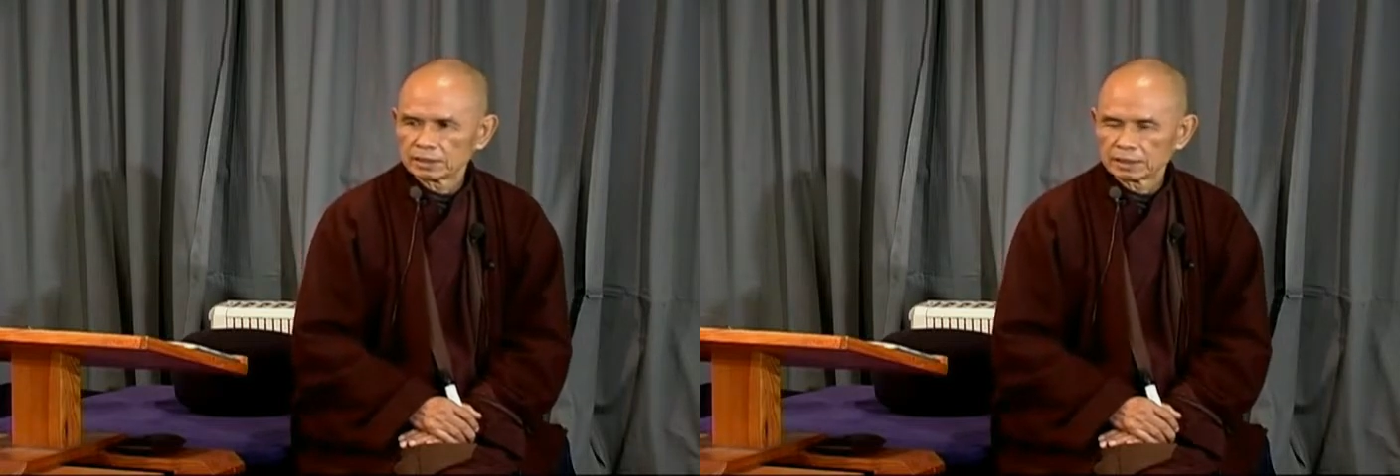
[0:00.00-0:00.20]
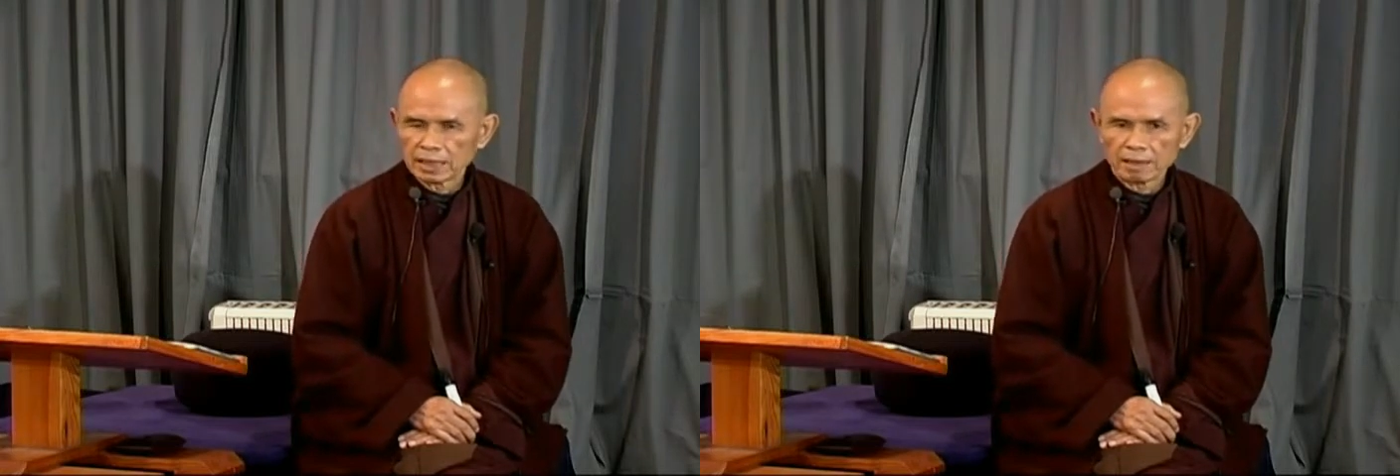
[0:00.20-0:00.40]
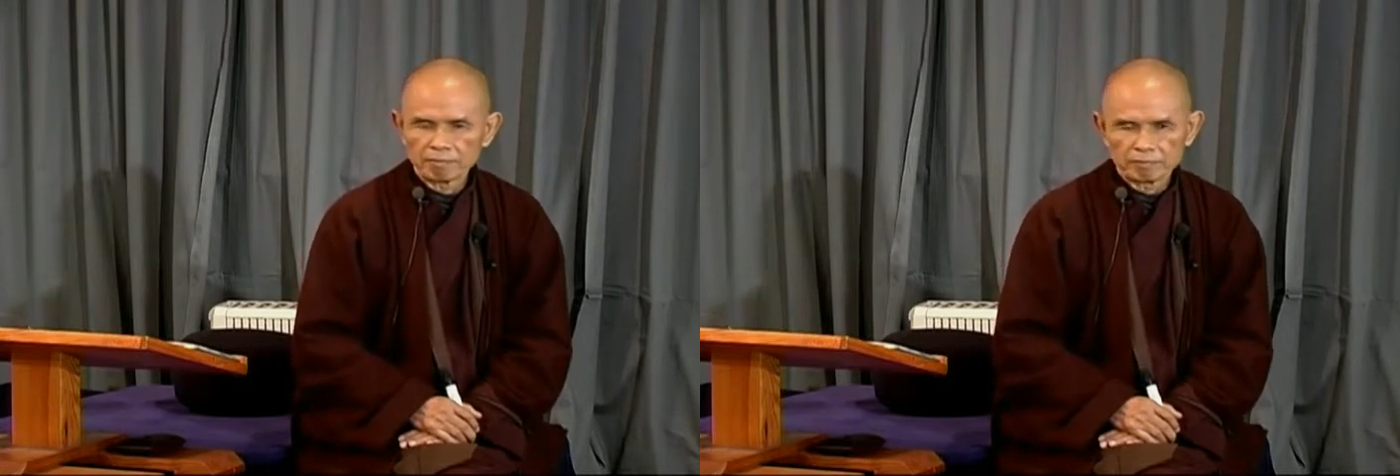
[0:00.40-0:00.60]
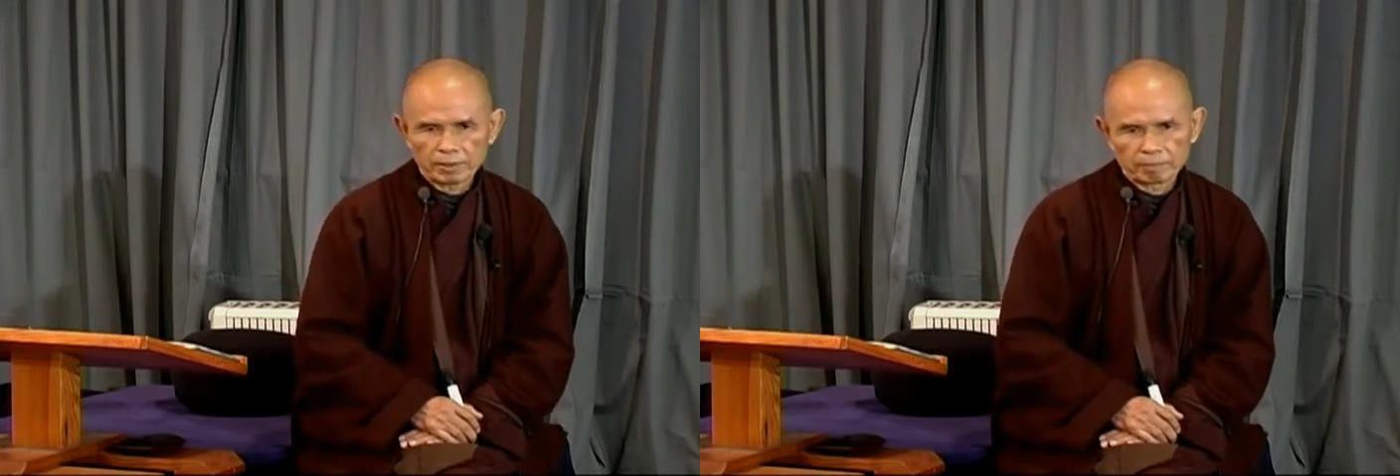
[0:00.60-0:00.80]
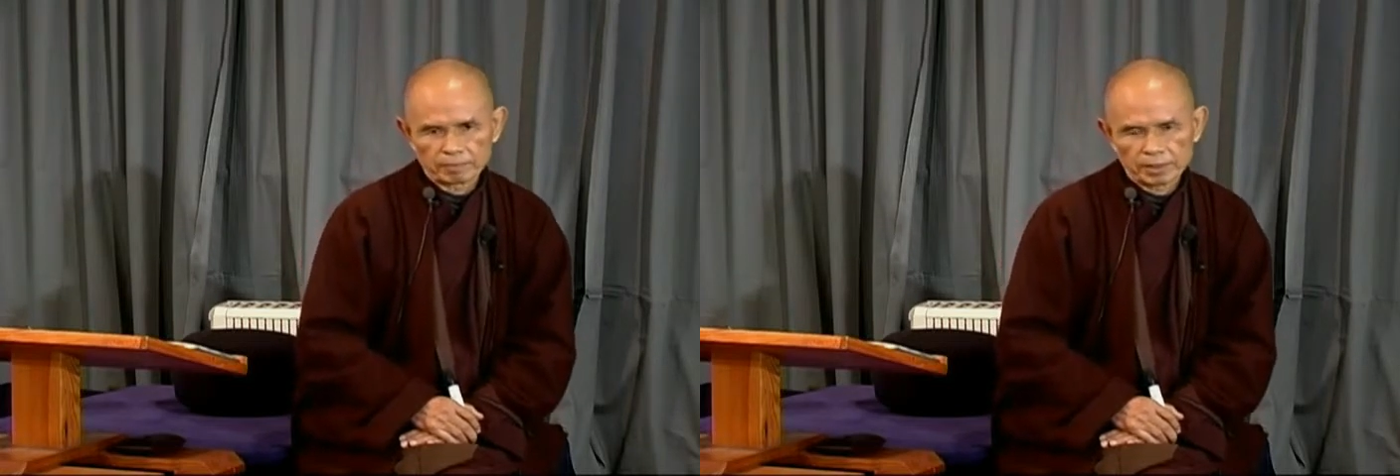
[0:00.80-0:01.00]
It comes
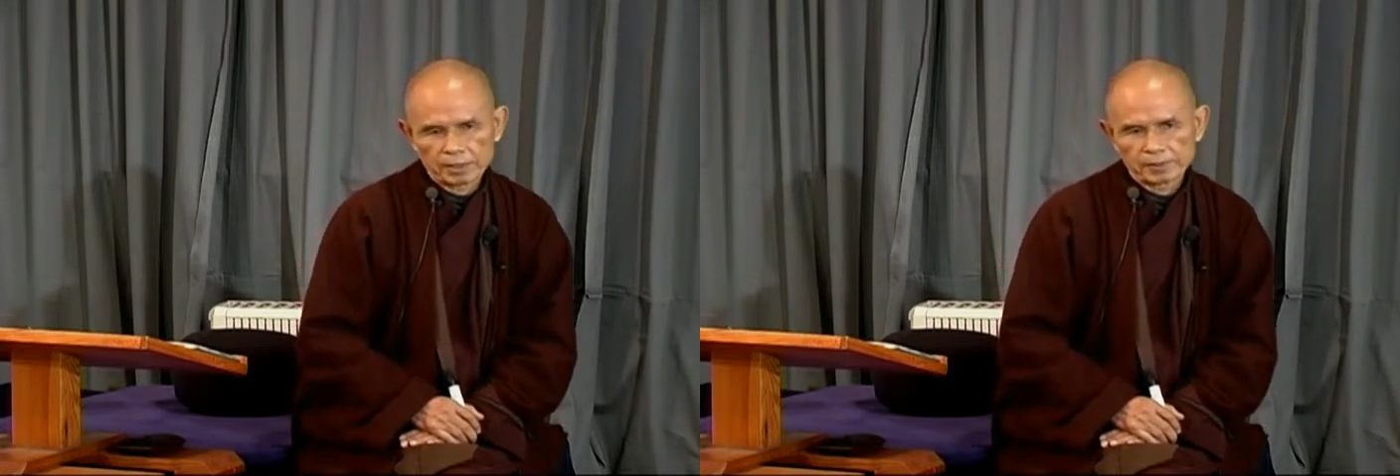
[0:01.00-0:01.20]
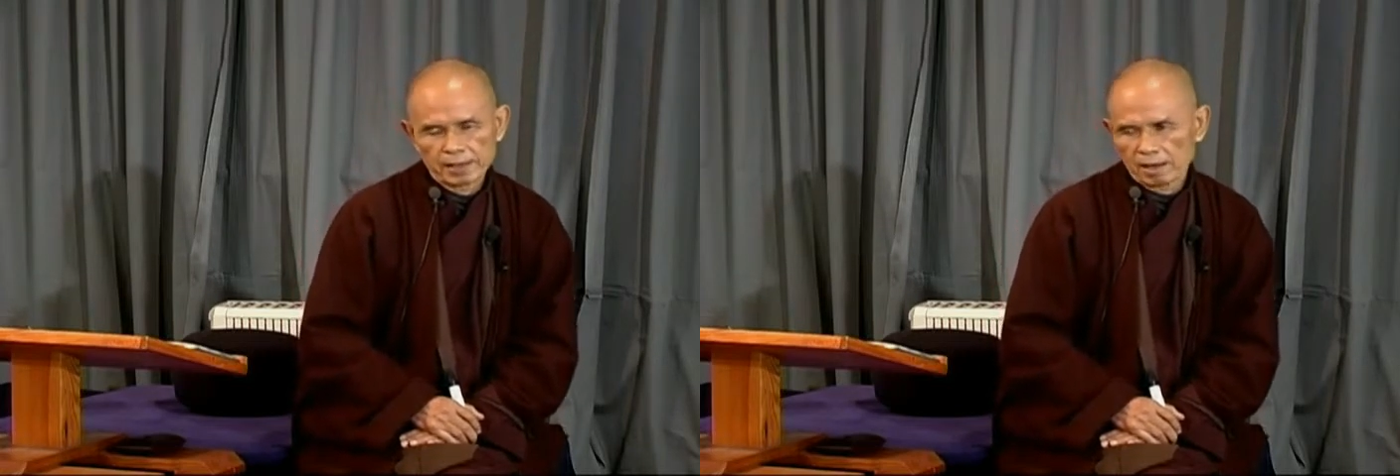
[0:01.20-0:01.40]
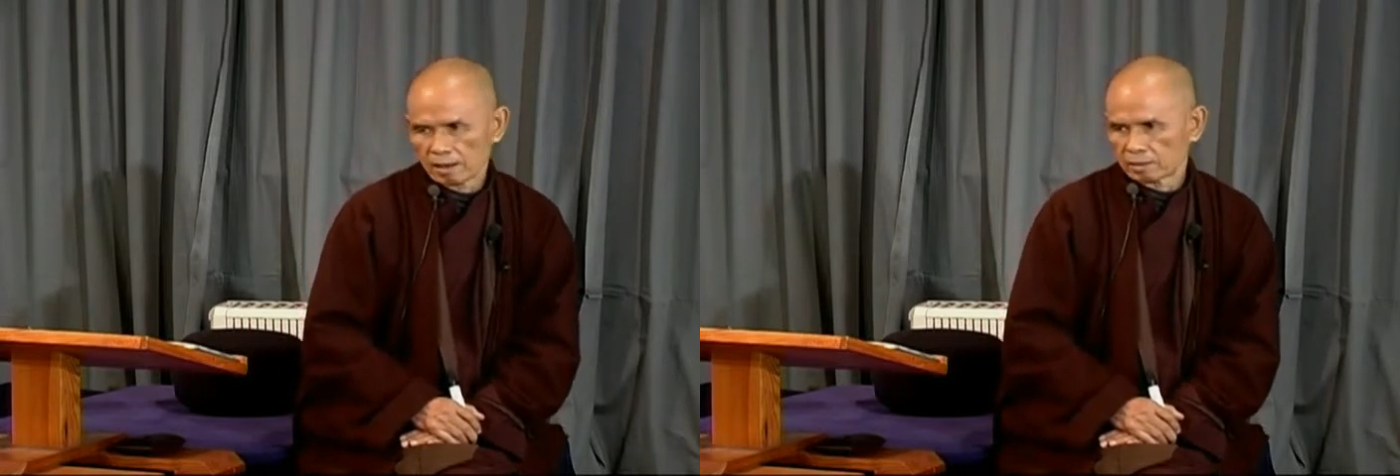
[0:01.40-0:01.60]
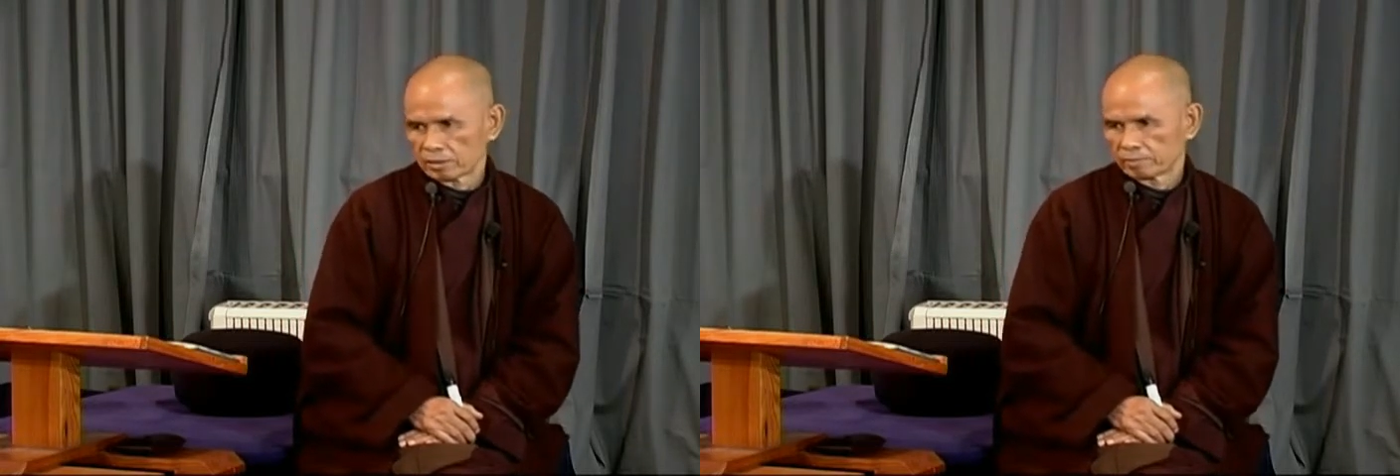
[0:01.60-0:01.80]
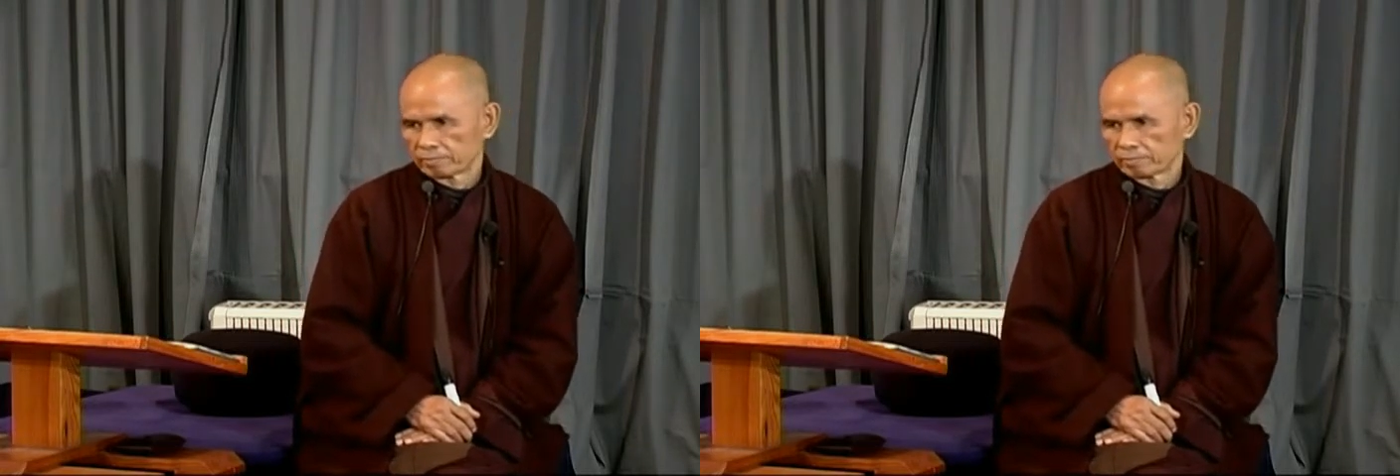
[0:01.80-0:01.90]
from your own heart.